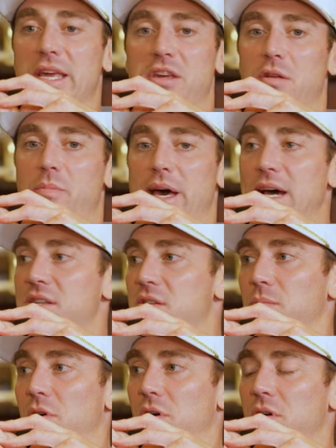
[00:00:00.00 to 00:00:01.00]
He could pass
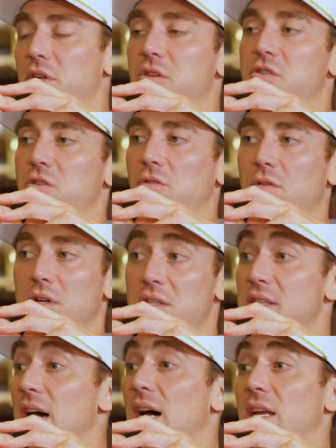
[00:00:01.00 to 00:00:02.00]
the ball, he could score
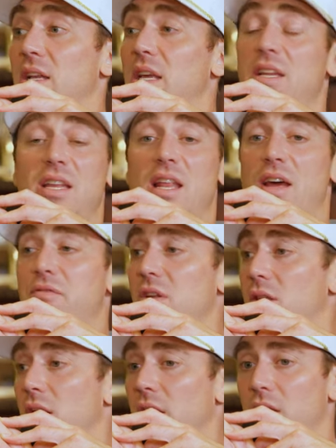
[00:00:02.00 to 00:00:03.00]
inside, he did
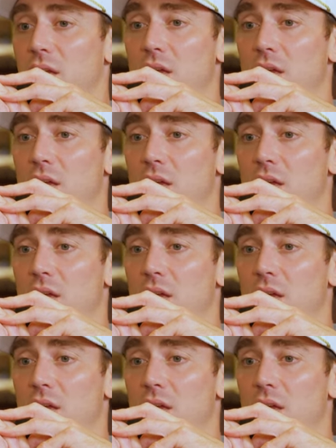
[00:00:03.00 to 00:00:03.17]
everything.